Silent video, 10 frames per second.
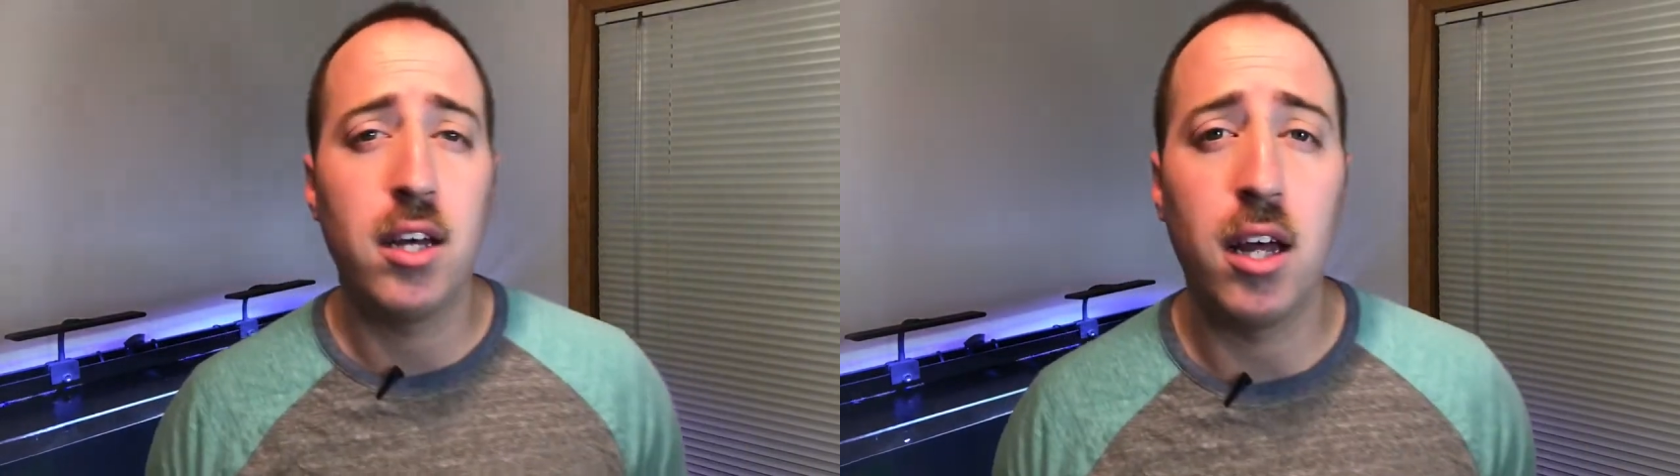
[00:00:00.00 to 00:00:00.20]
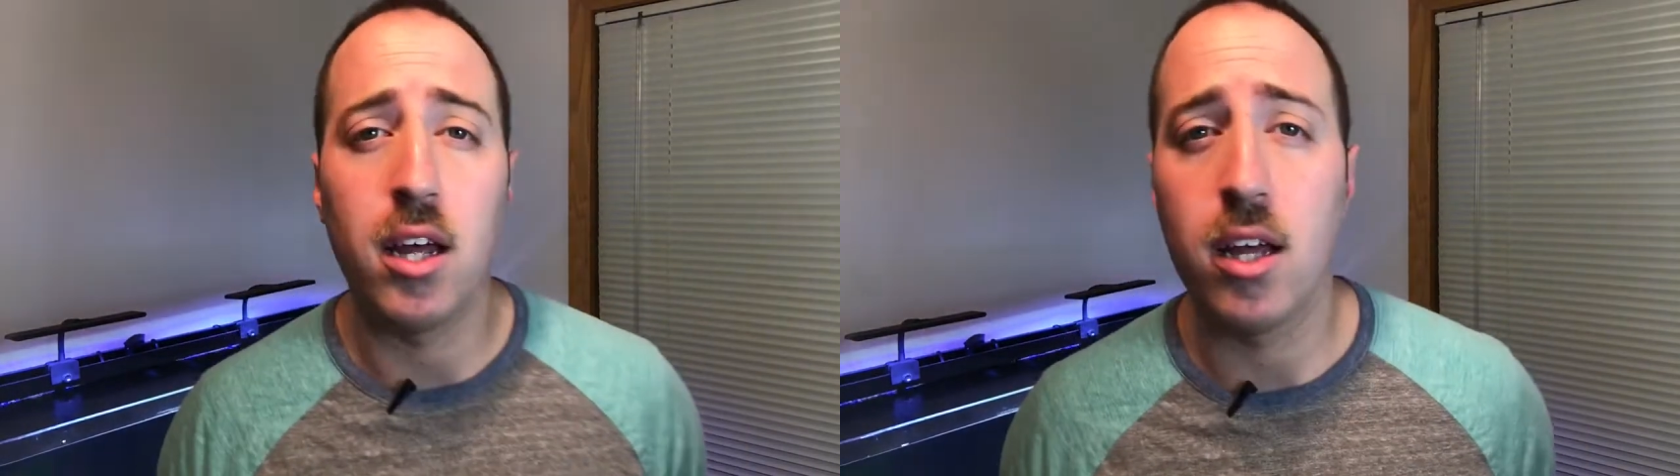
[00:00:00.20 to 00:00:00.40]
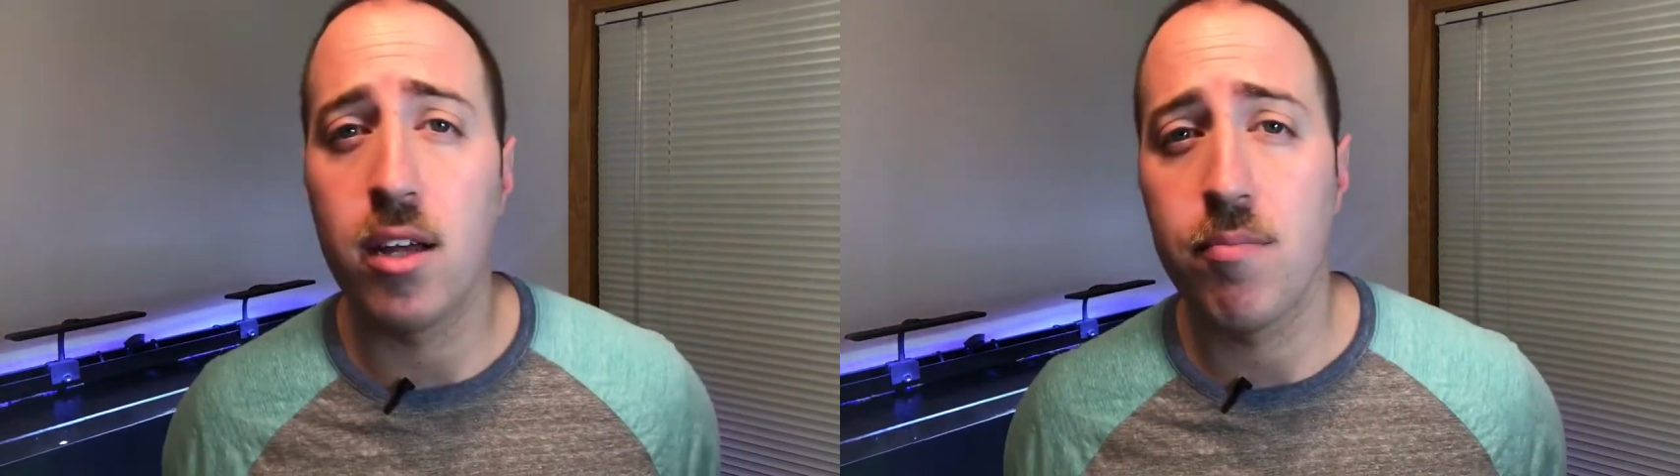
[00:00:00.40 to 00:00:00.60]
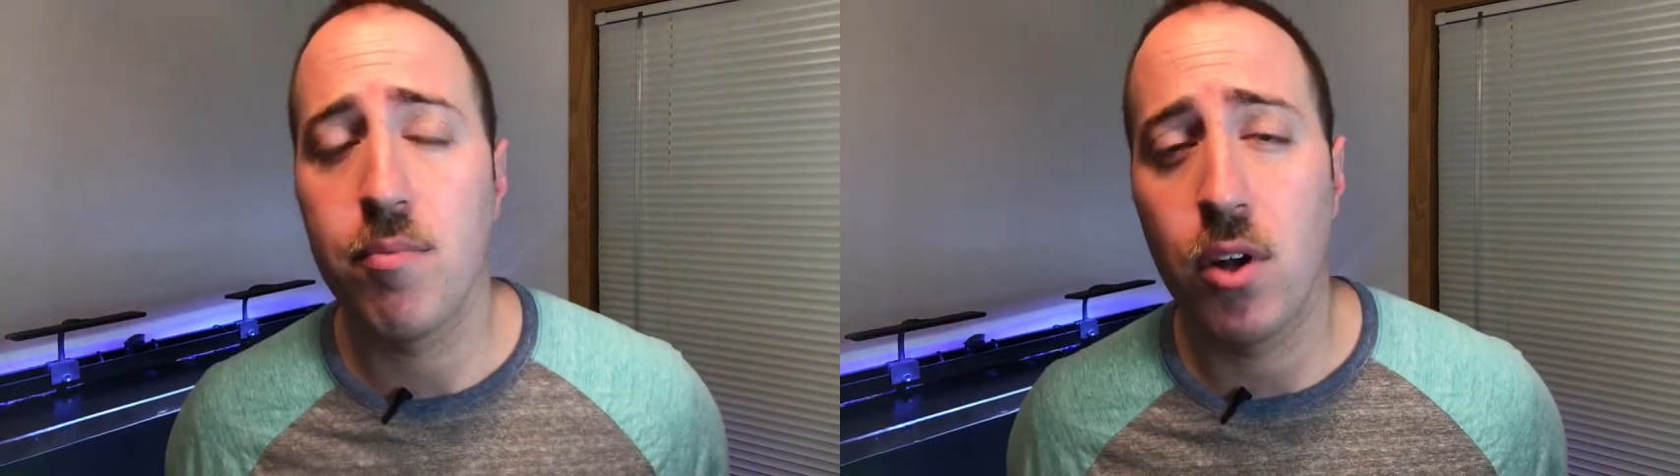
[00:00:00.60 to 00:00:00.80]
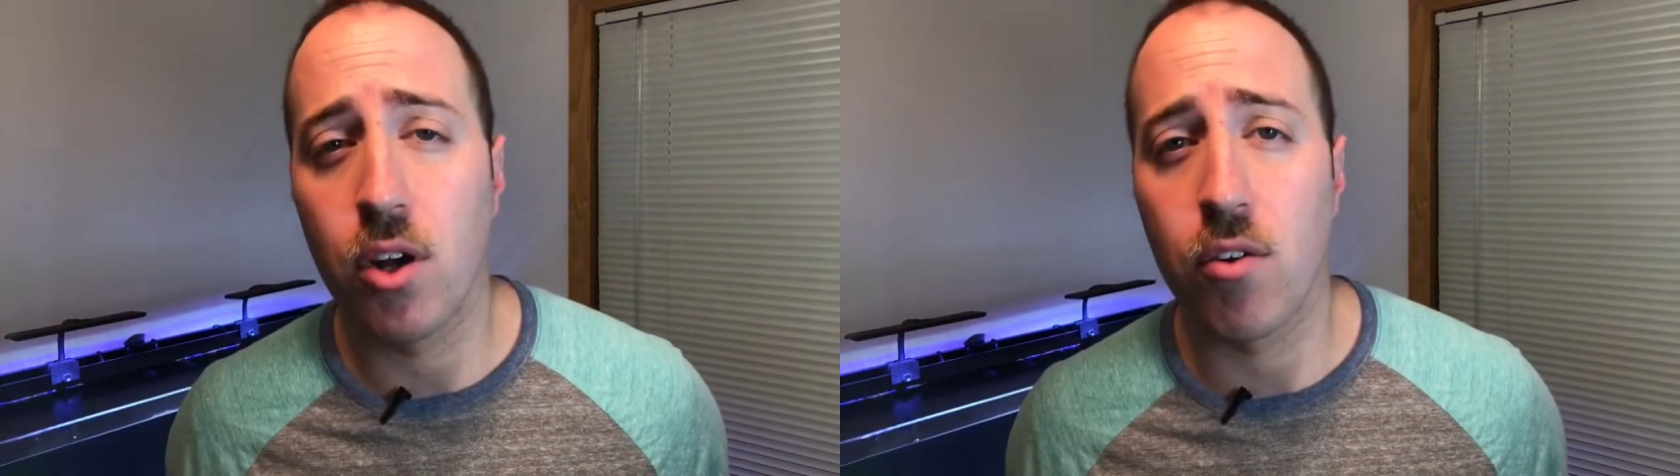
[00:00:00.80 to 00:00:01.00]
uh,
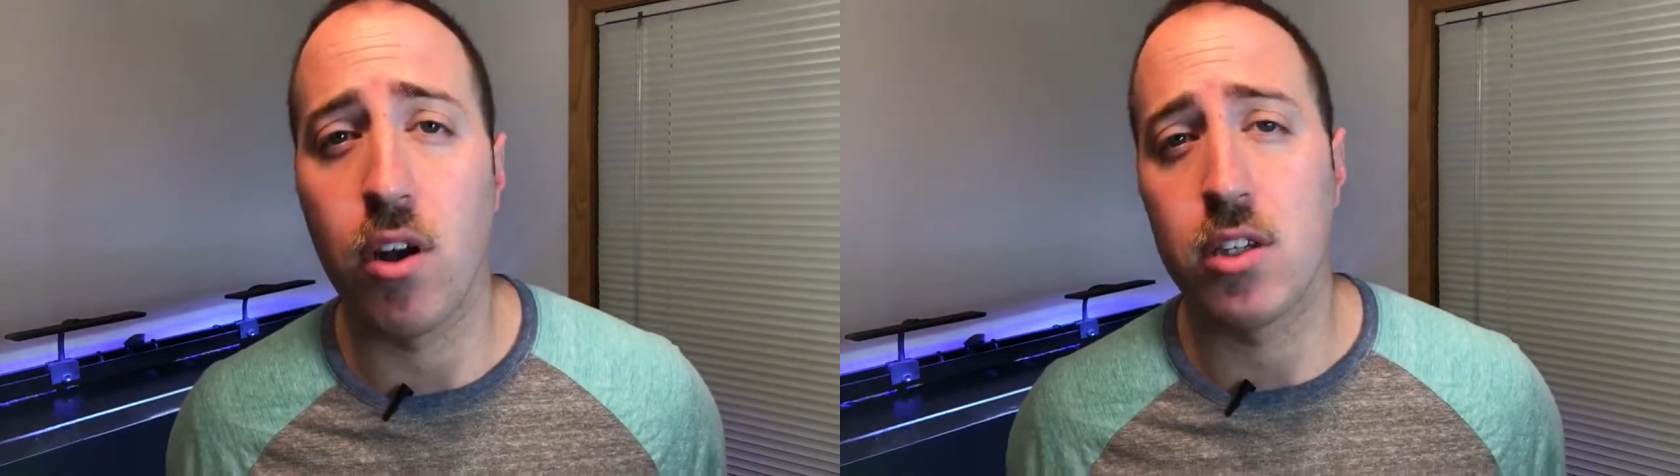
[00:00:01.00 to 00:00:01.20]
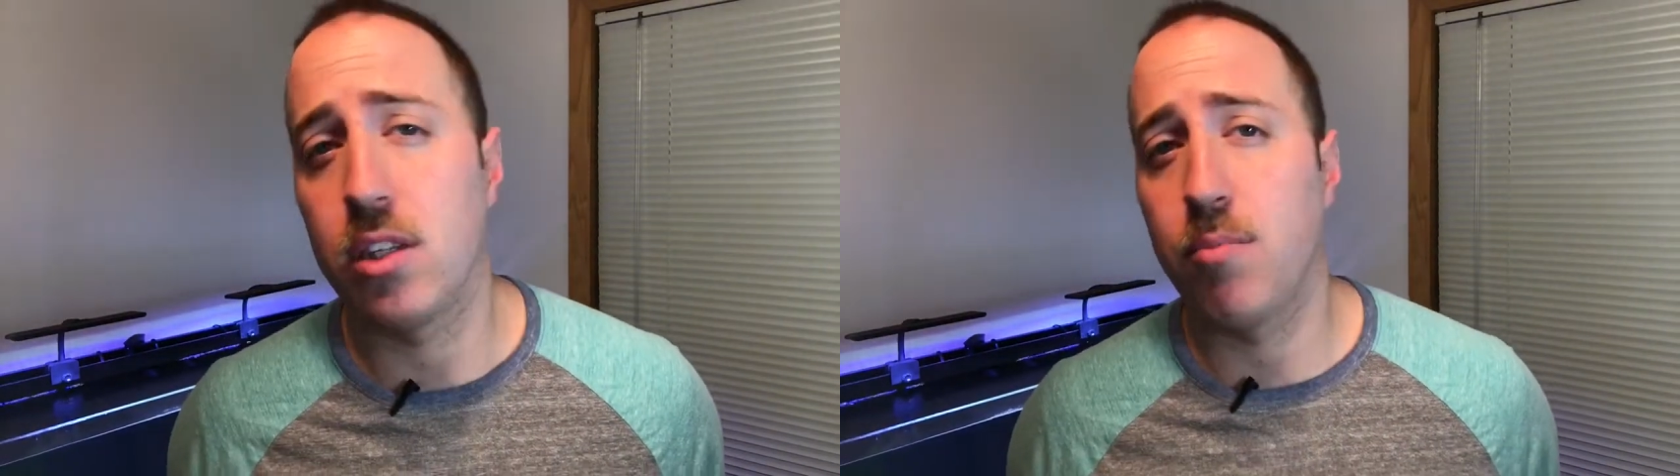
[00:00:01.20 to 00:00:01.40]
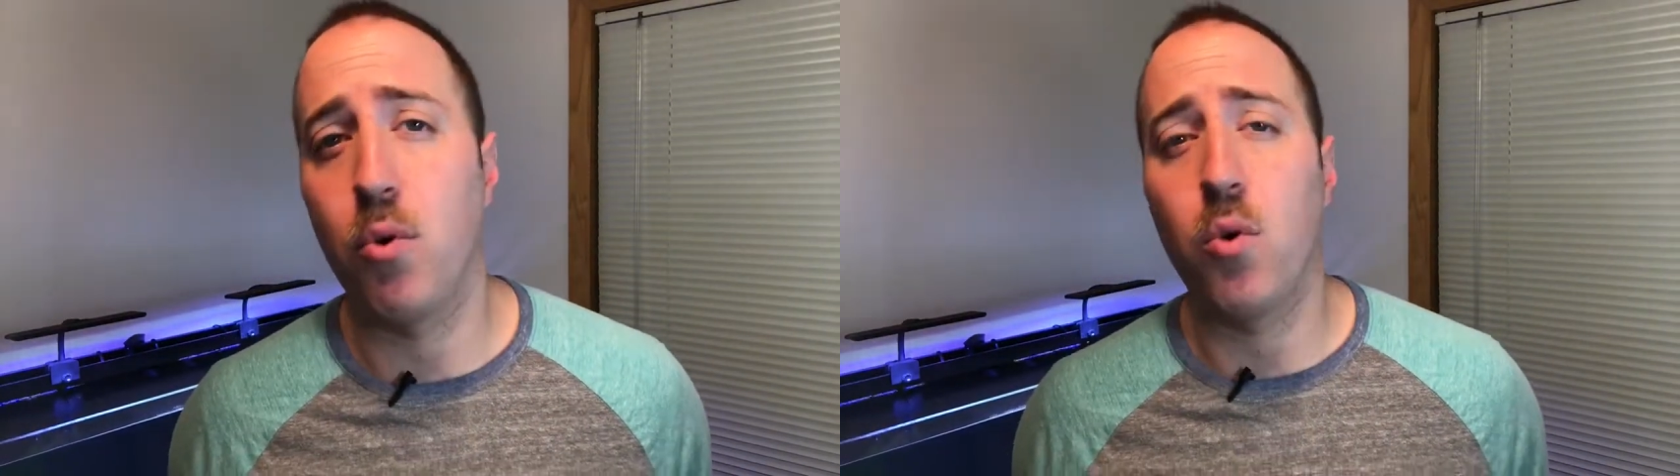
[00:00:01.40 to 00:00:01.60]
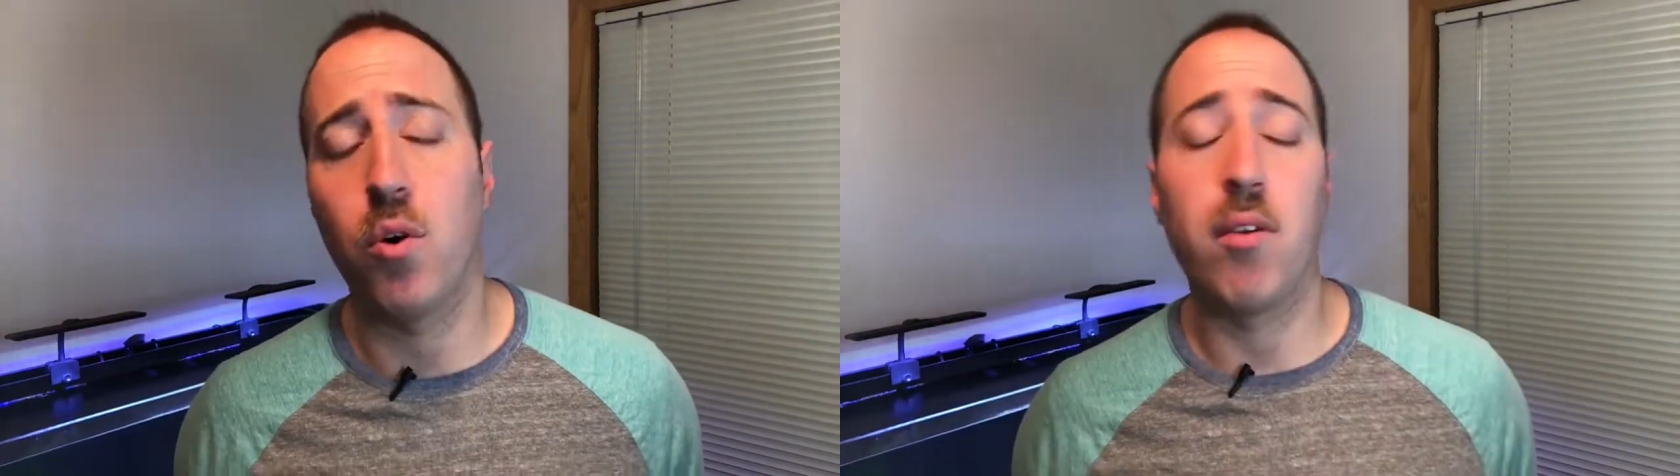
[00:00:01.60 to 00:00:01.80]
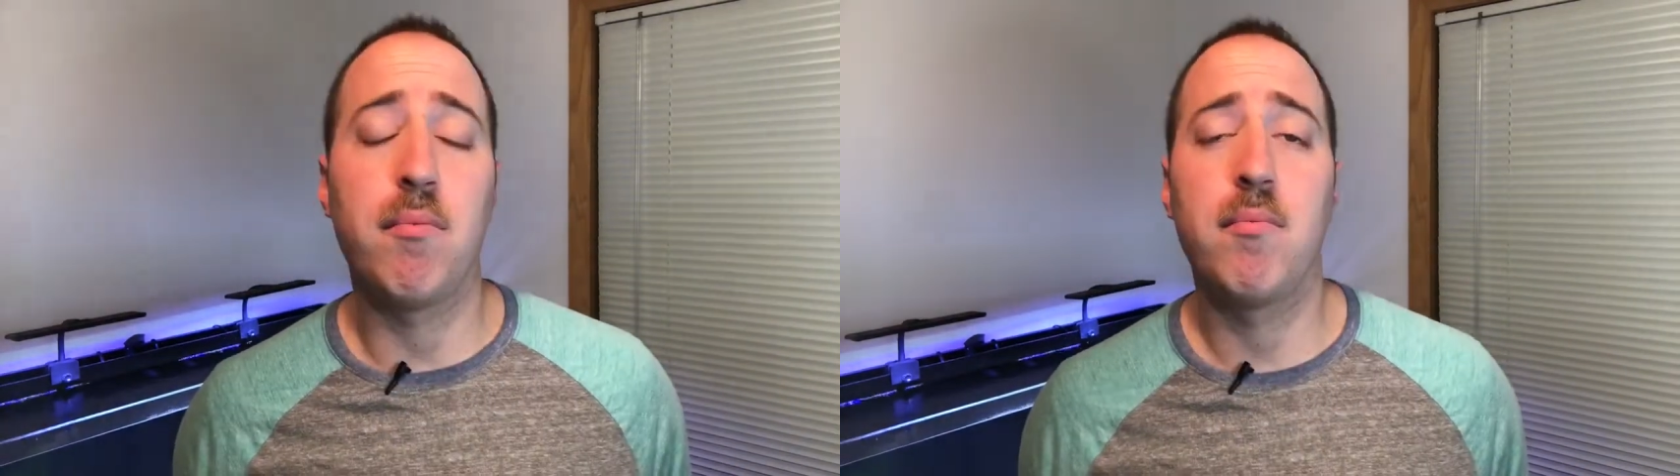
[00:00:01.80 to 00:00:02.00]
across them,
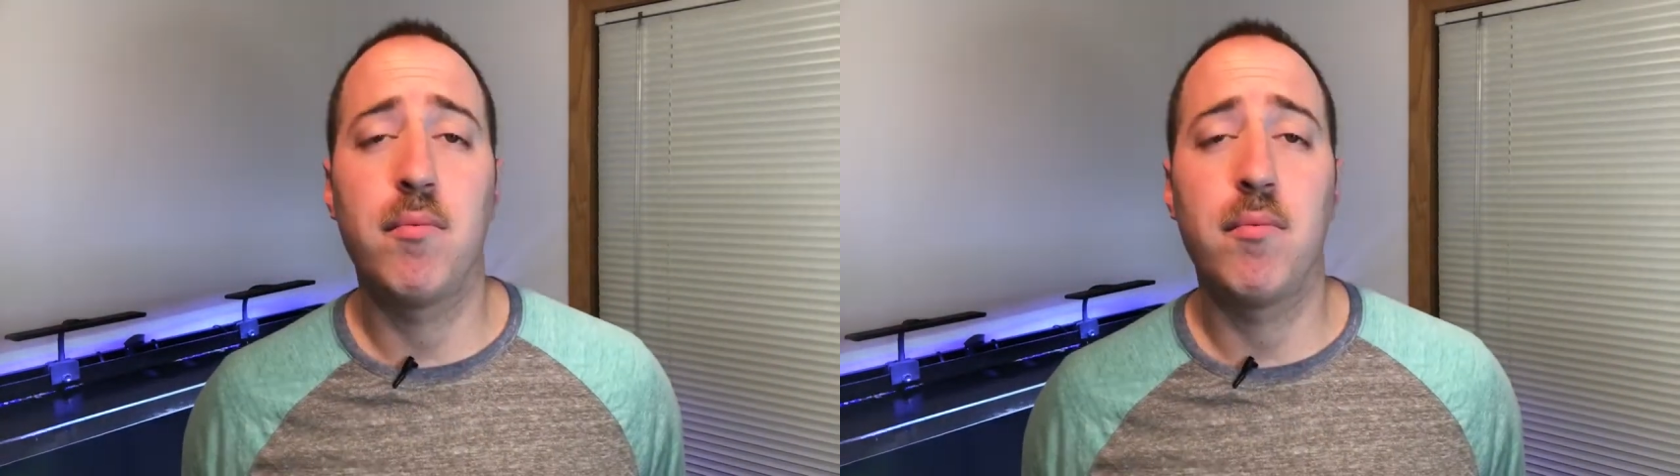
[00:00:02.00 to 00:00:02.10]
or